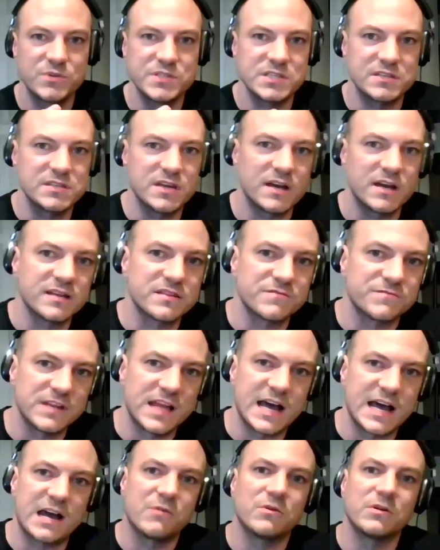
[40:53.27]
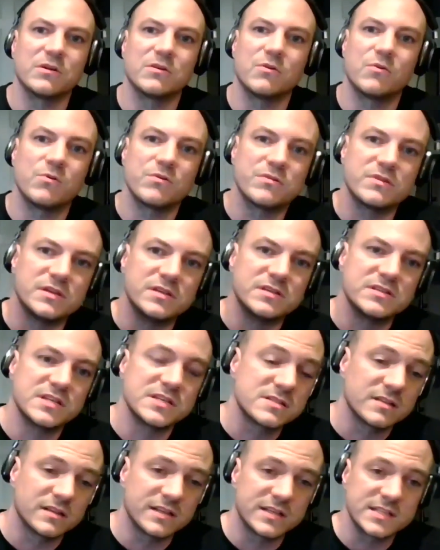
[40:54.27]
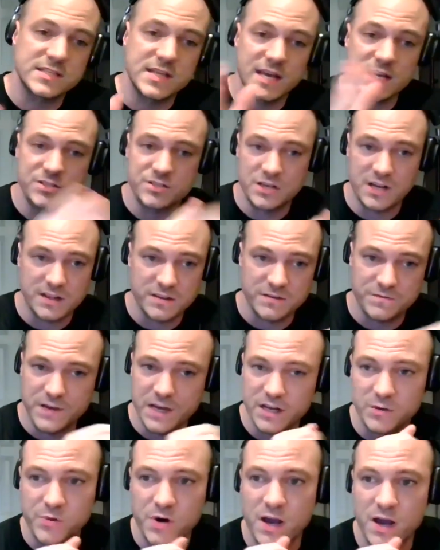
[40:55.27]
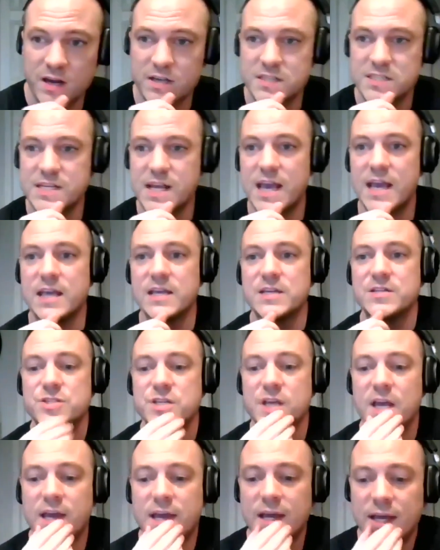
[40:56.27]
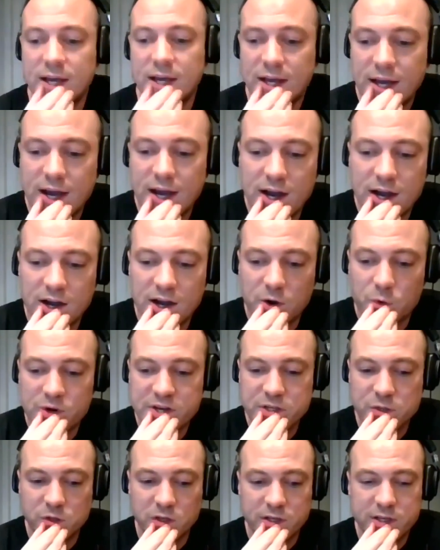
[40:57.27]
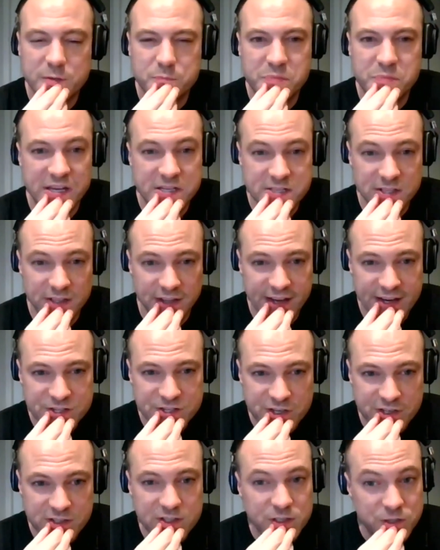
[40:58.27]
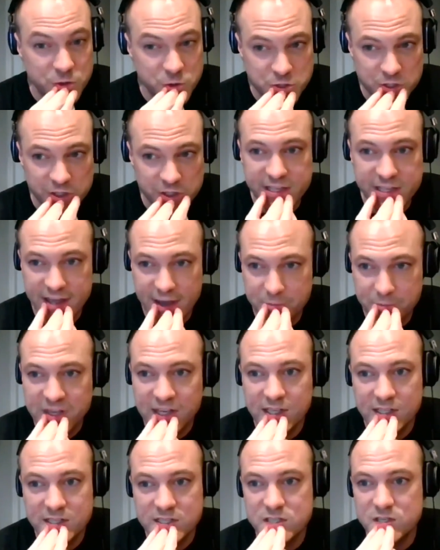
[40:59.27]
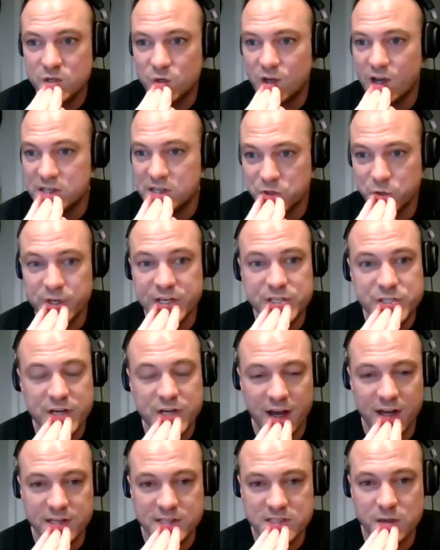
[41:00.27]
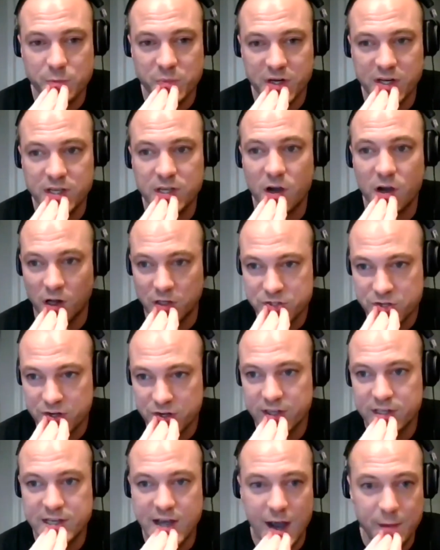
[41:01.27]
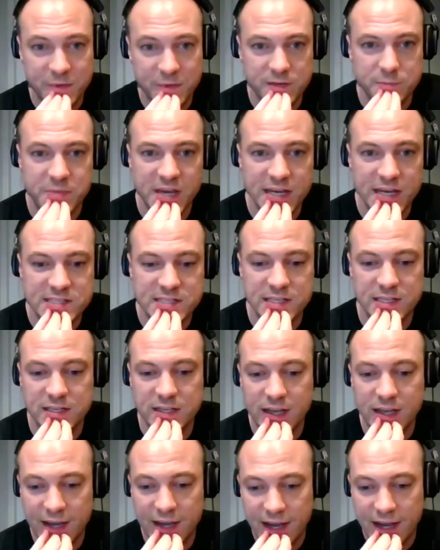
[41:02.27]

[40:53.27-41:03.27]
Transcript: Was it done at the flower or the distillate stage and not the final product stage? When you look at pixelation, usually that means you got a screenshot and somebody altered it, copied and pasted.